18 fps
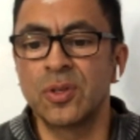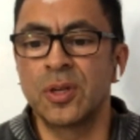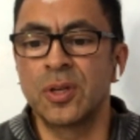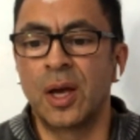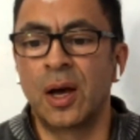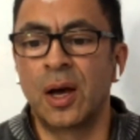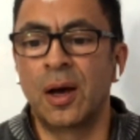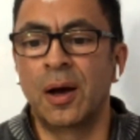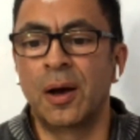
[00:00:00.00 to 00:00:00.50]

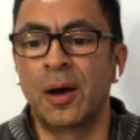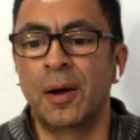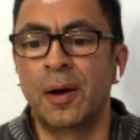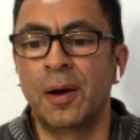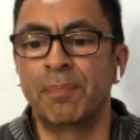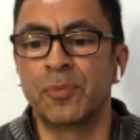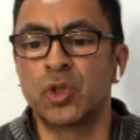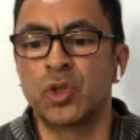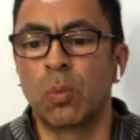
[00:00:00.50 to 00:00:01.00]

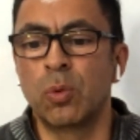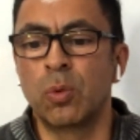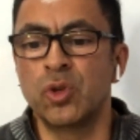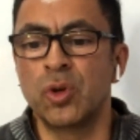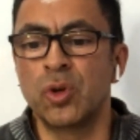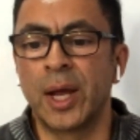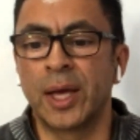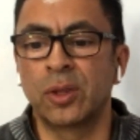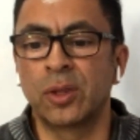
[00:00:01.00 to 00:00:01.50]
So would you
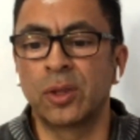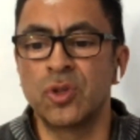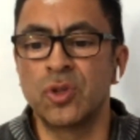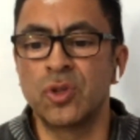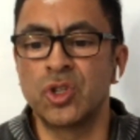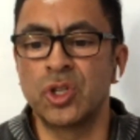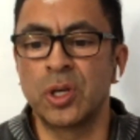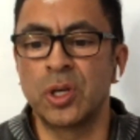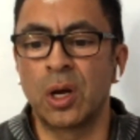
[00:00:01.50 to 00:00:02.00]
like to
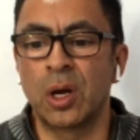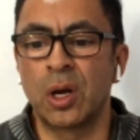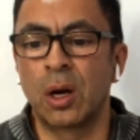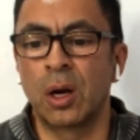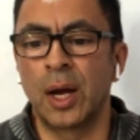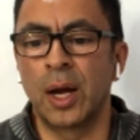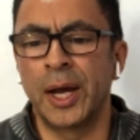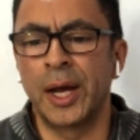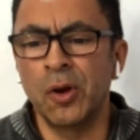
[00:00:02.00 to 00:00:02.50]
share? I
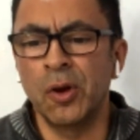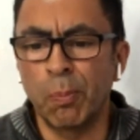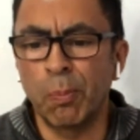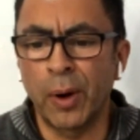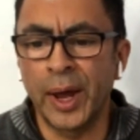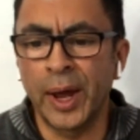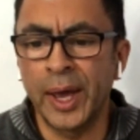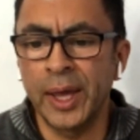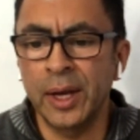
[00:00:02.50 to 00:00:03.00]
know
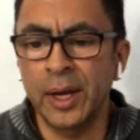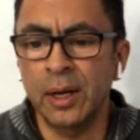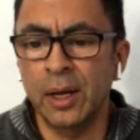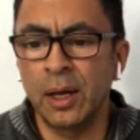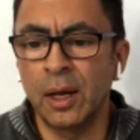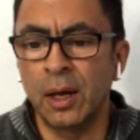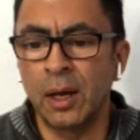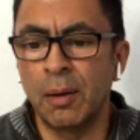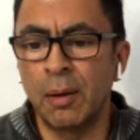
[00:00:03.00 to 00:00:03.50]
Brian,
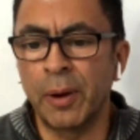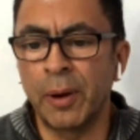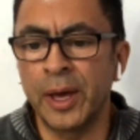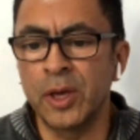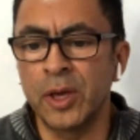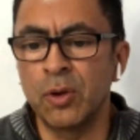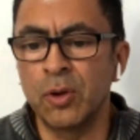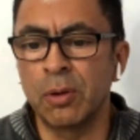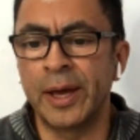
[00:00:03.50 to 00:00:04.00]
you're
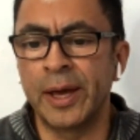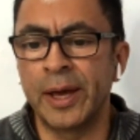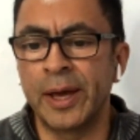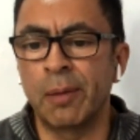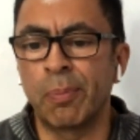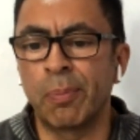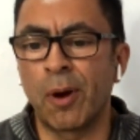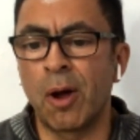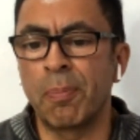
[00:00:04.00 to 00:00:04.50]
buying a
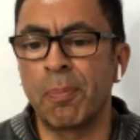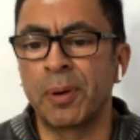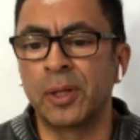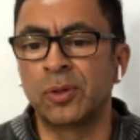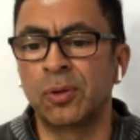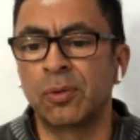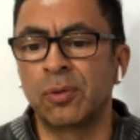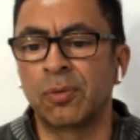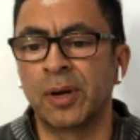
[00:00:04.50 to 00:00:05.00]
property too,
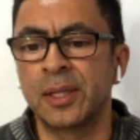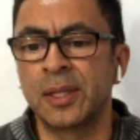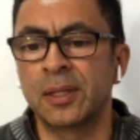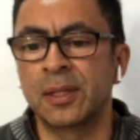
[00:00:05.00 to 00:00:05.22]
right?